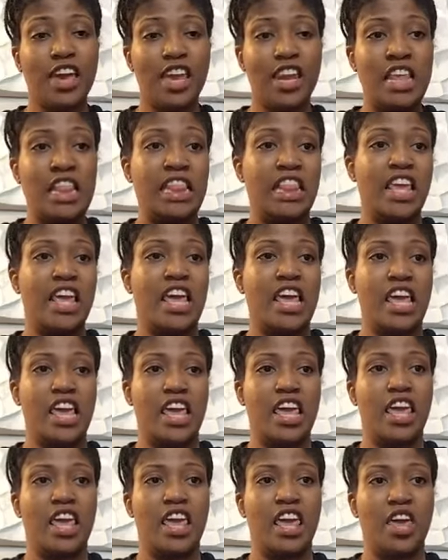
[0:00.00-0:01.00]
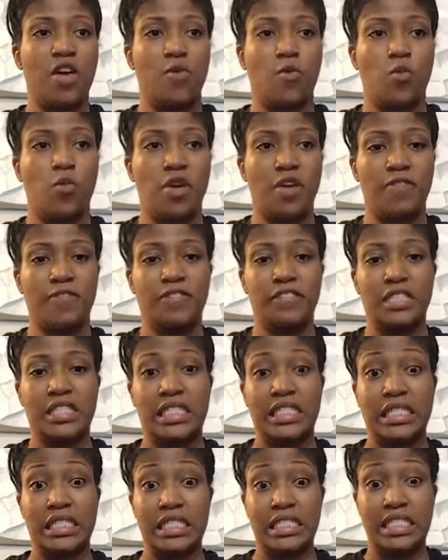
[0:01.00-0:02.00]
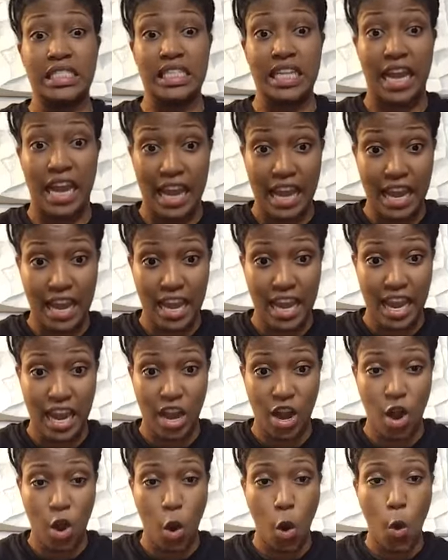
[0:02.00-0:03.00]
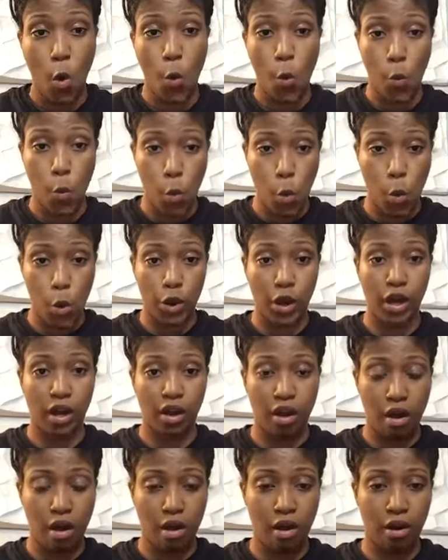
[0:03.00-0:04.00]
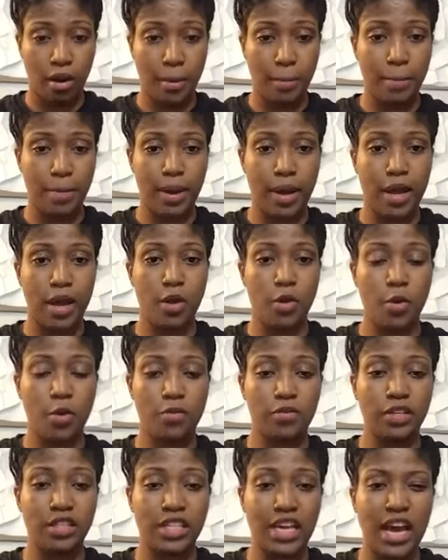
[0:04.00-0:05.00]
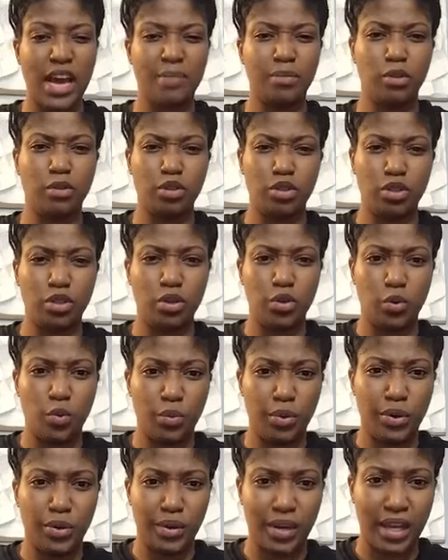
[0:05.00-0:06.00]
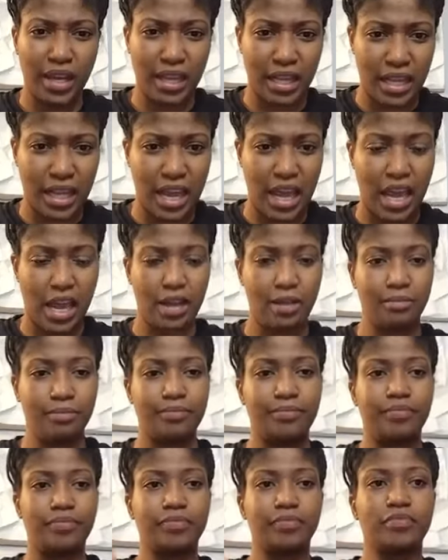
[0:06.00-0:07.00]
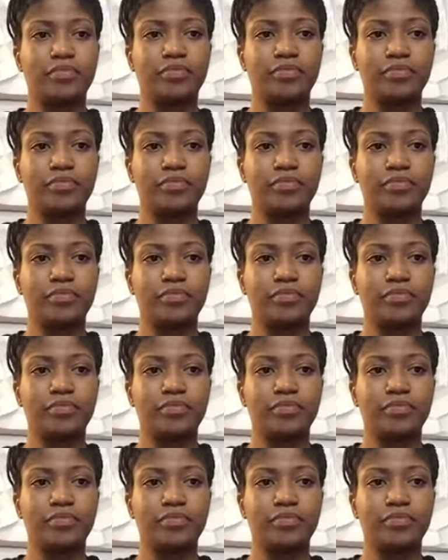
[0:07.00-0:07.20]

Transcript: If anything, it can withstand water longer, but over time you still will get that